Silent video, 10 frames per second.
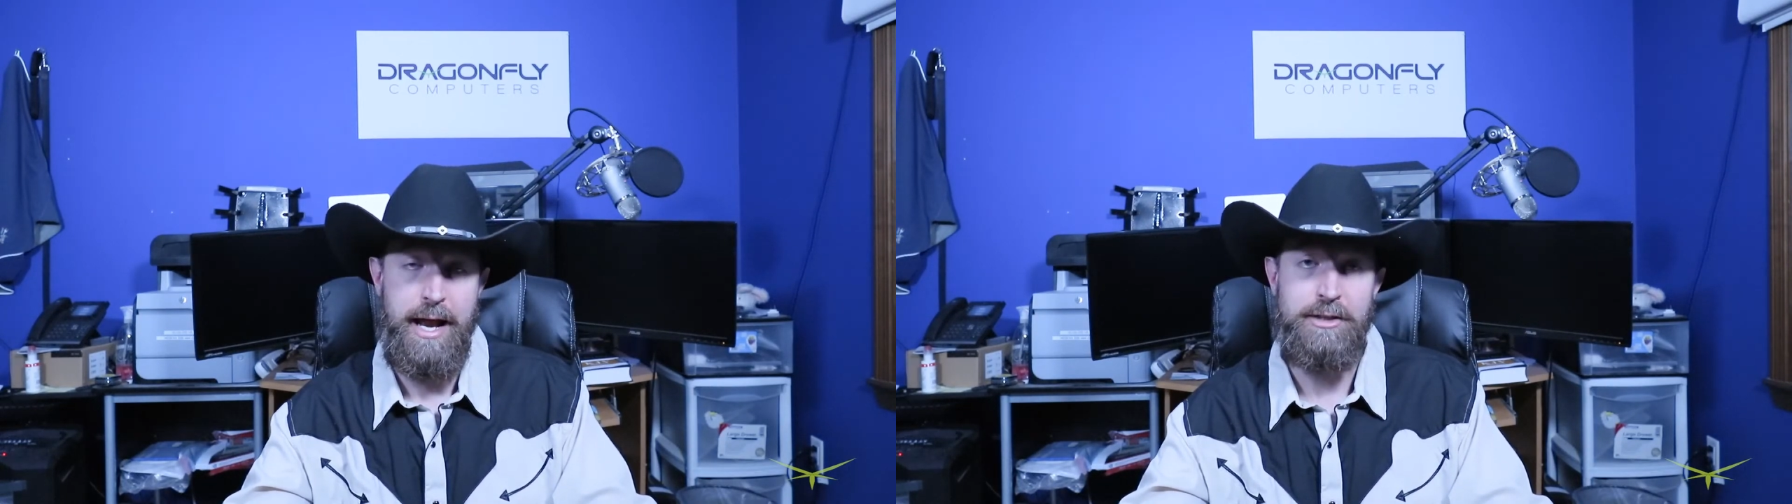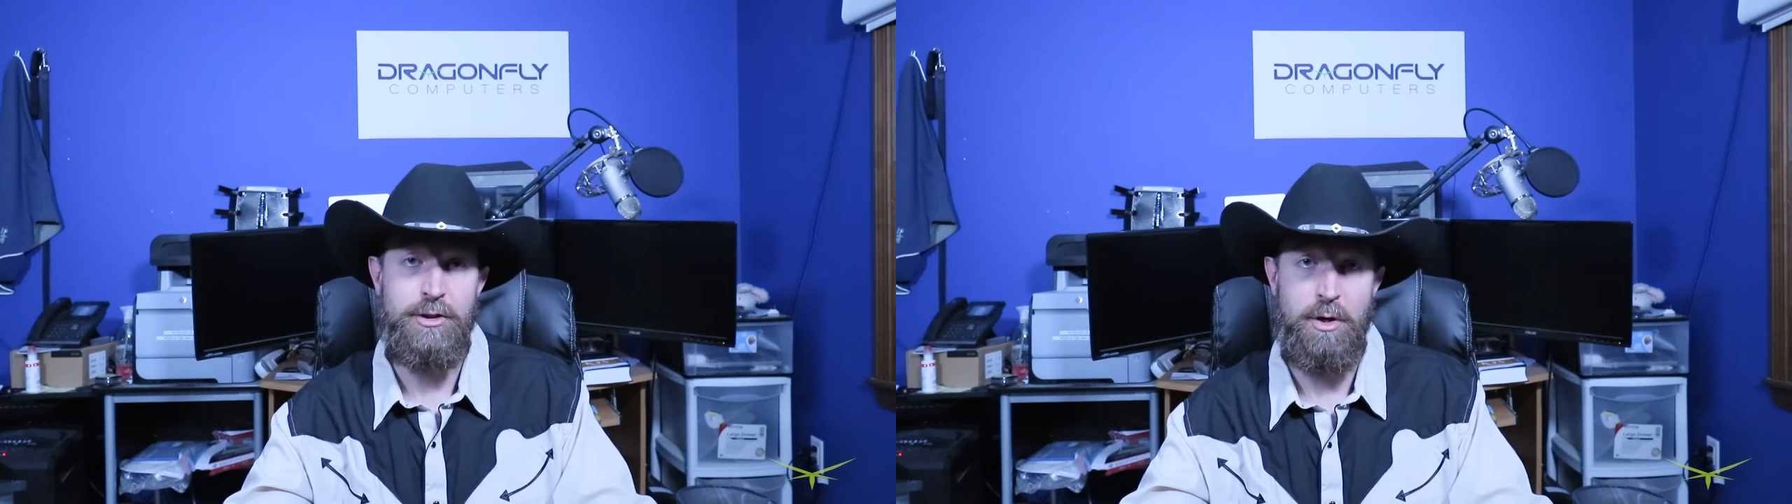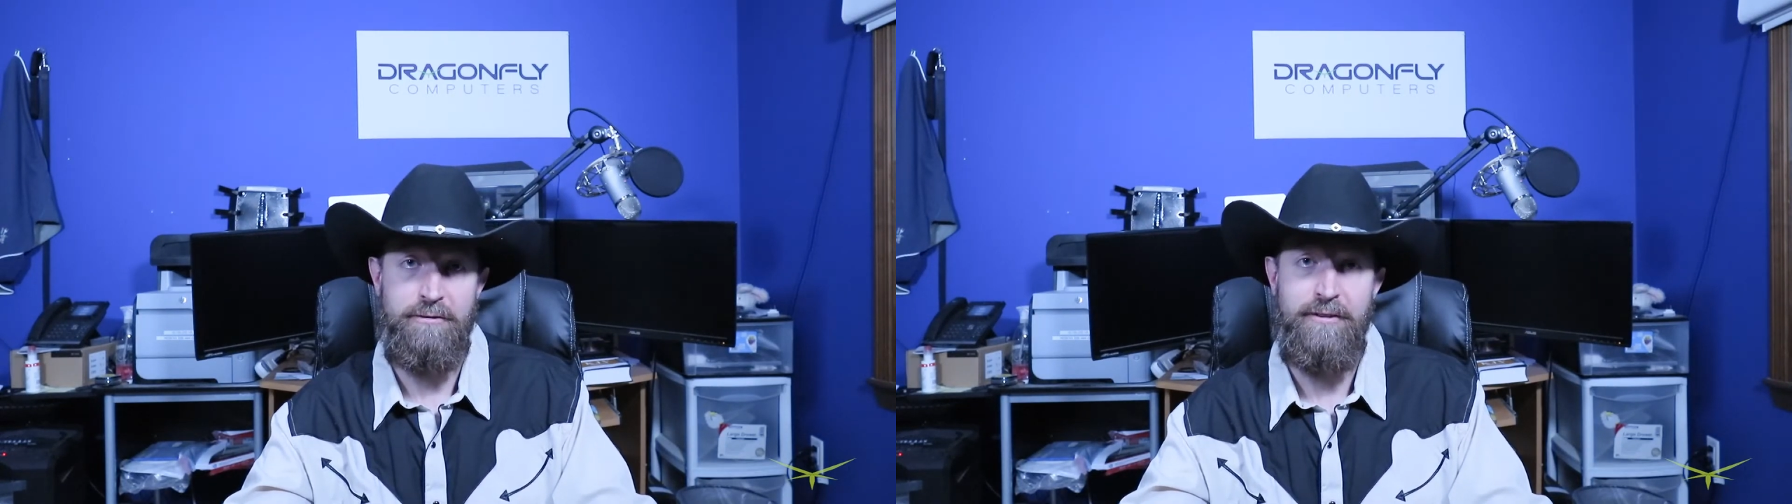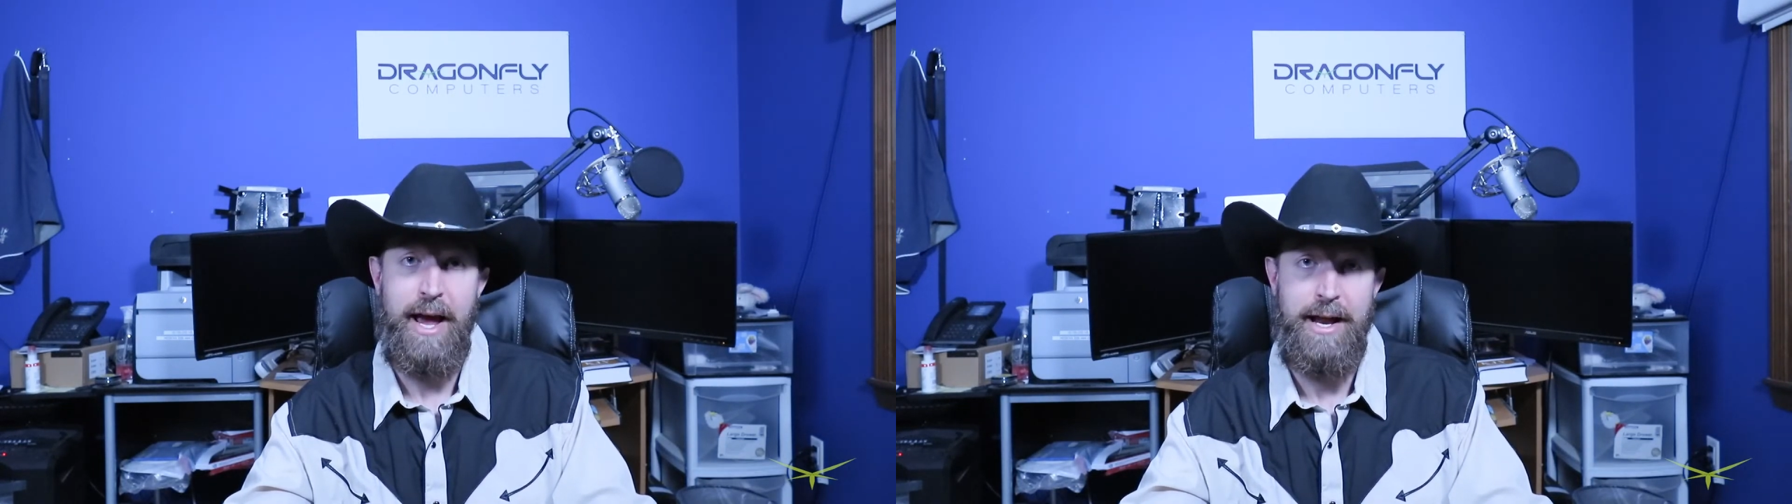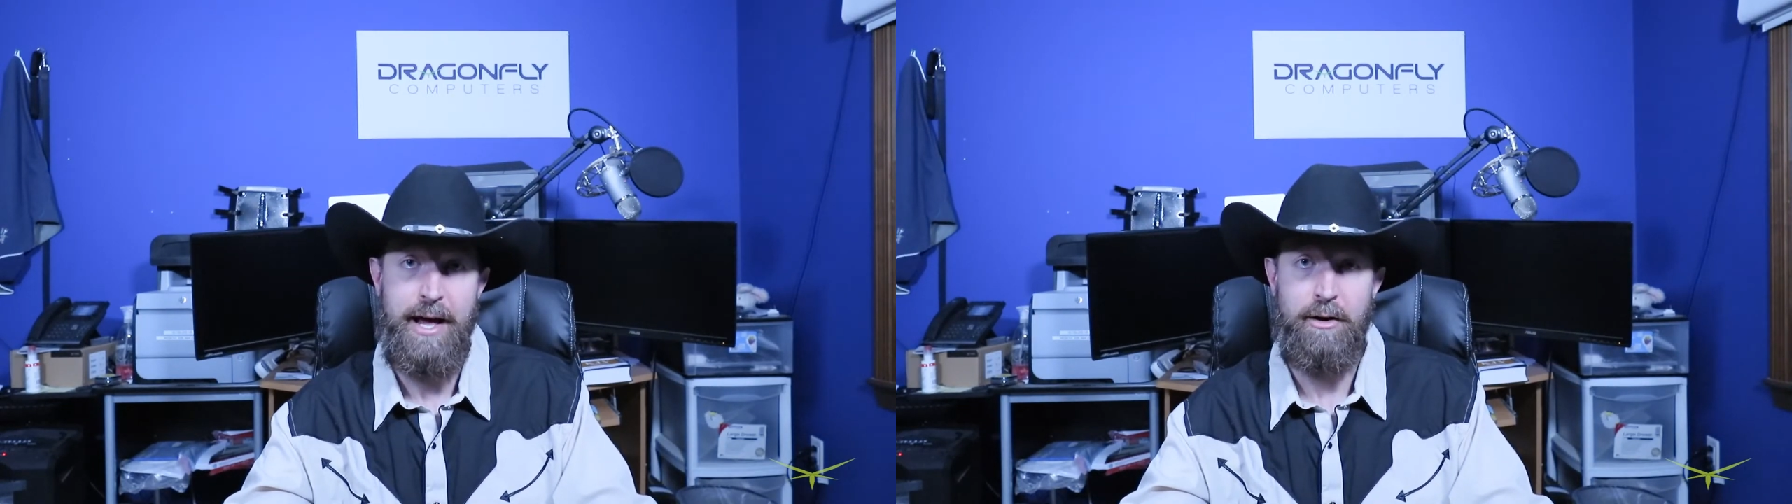external
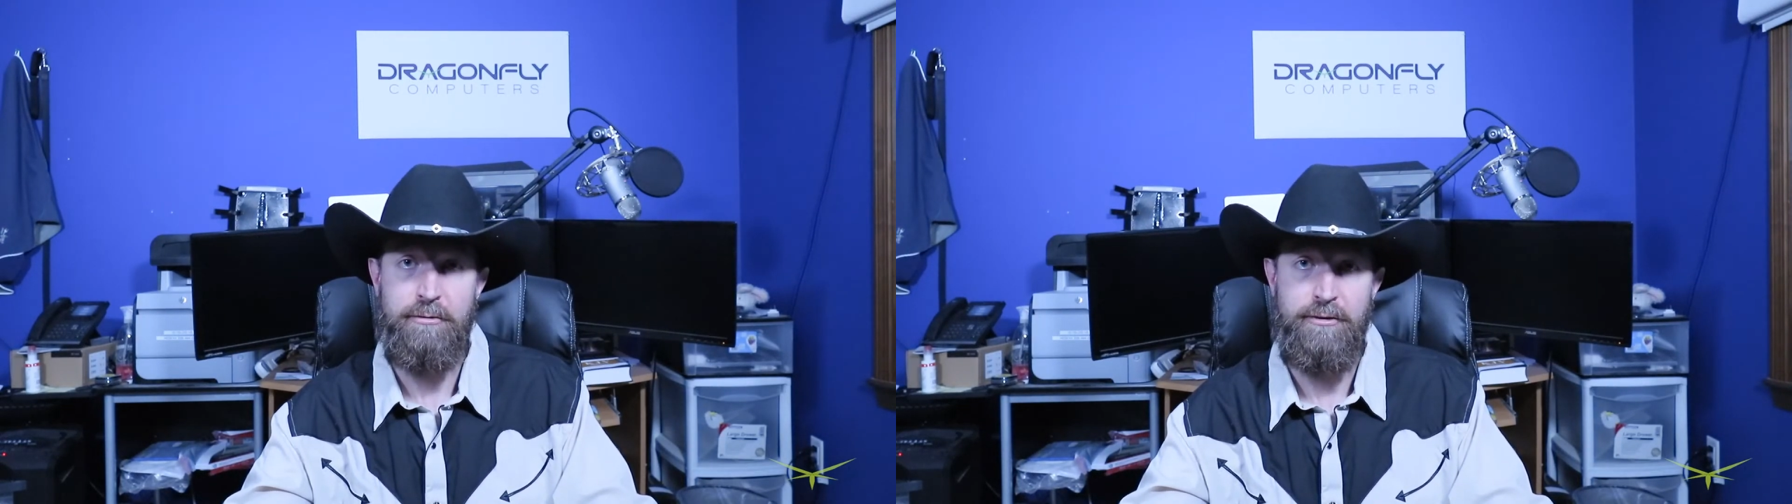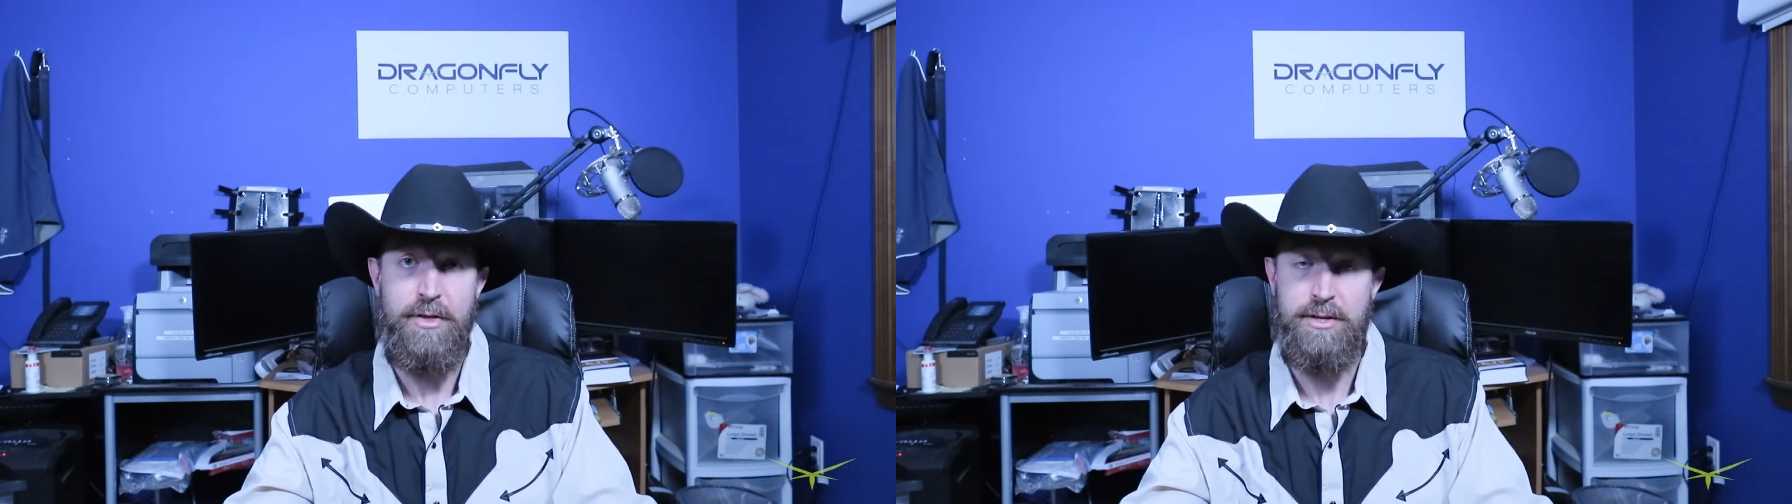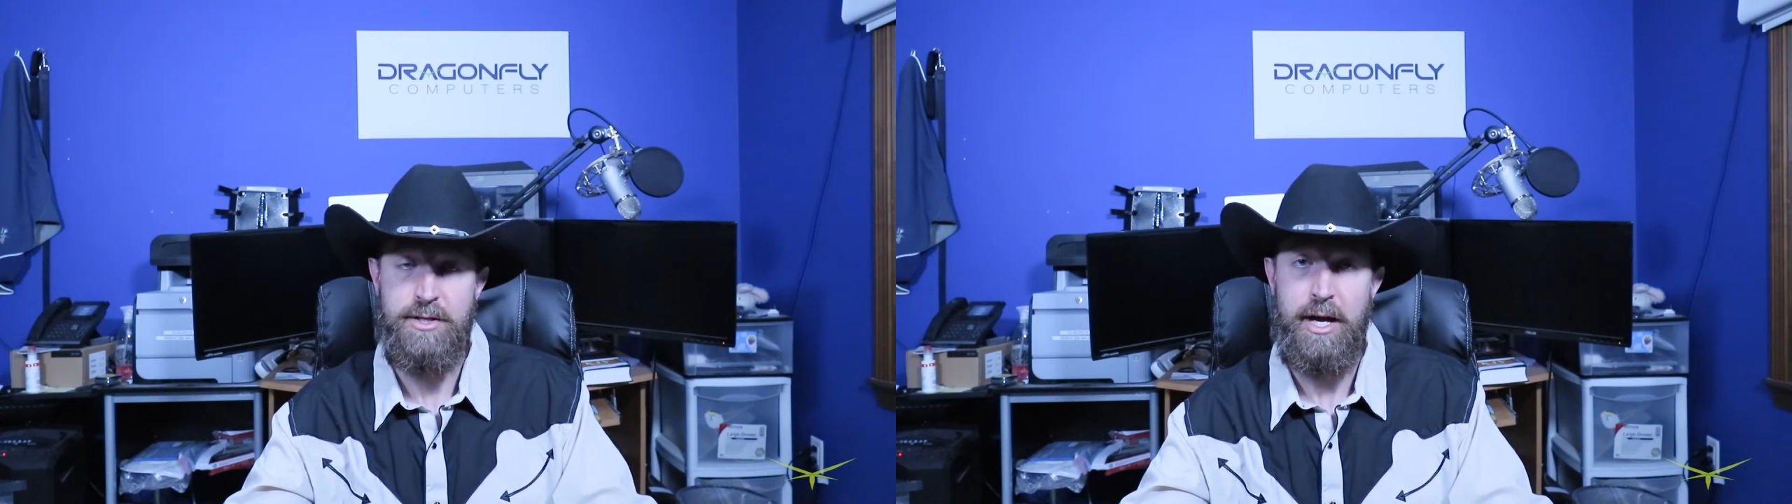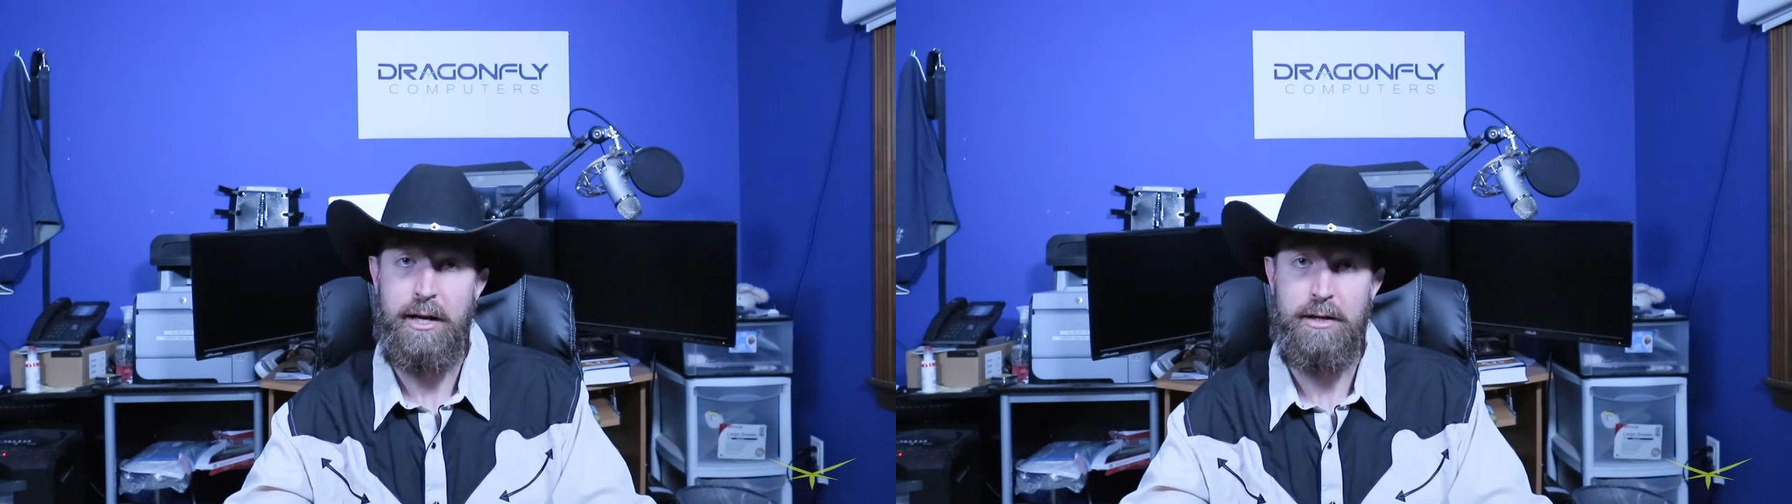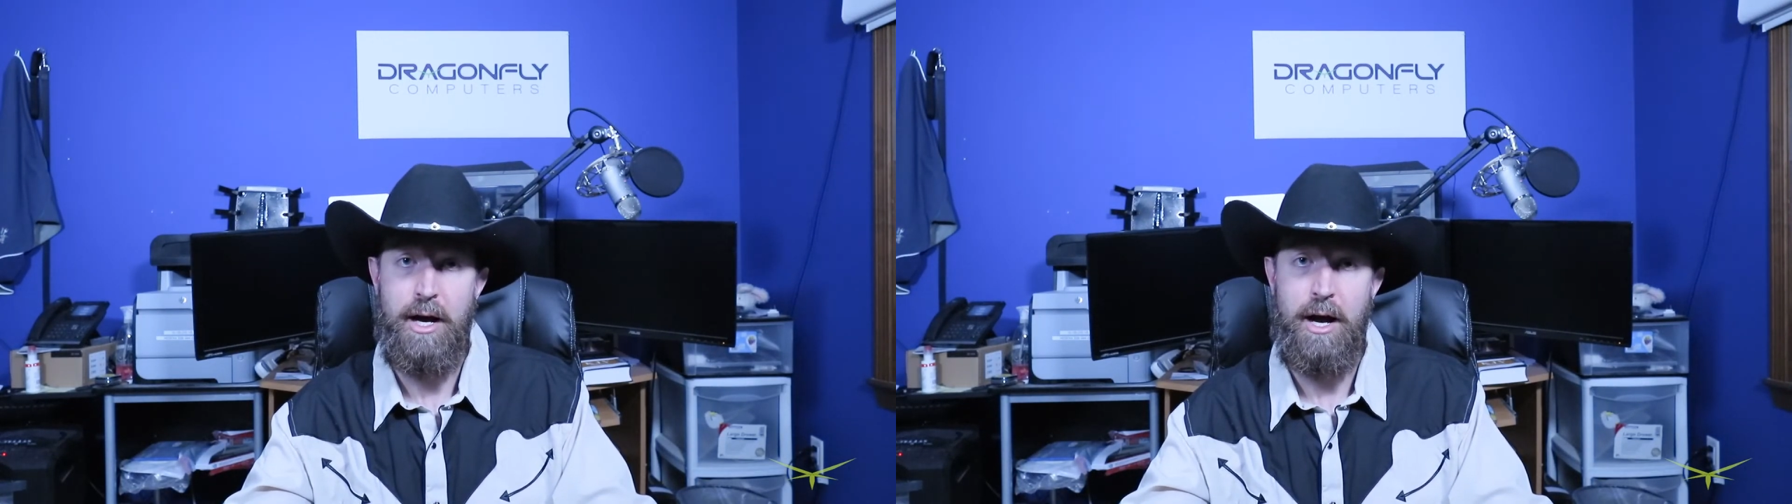fan header for this thing.